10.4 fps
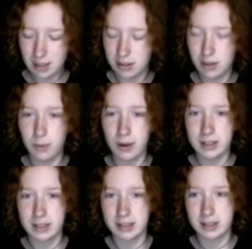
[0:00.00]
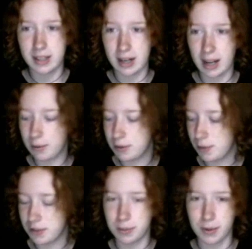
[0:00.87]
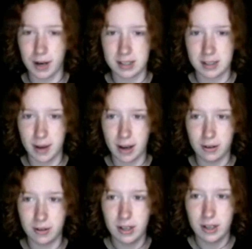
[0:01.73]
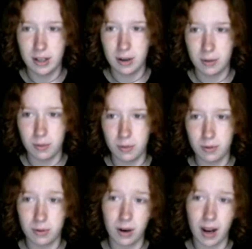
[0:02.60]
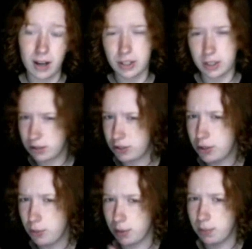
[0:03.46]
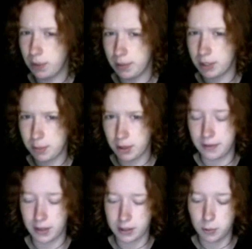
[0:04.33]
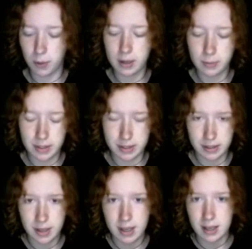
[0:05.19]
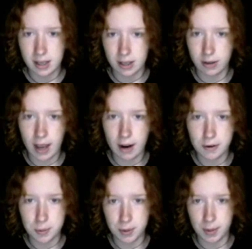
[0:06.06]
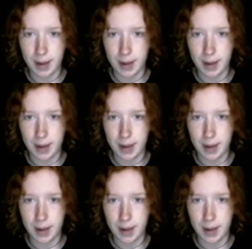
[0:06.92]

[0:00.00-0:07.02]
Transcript: one that I was most surprised about, actually two were pretty much perfect. One was, you know, the house where the